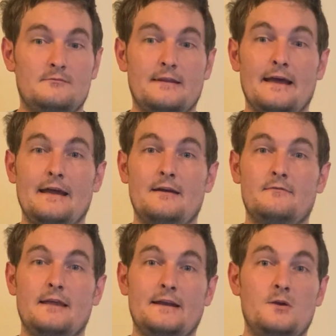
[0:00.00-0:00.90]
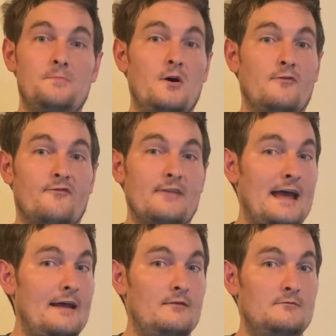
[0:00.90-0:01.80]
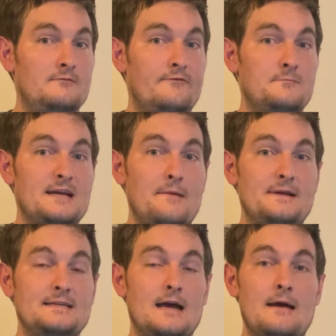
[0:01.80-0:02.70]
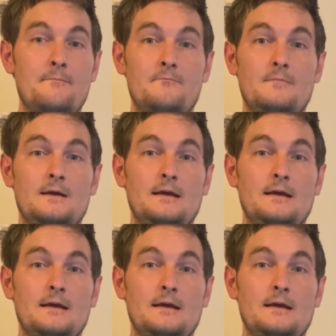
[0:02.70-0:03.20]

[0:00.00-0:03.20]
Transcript: They do post for that from time to time.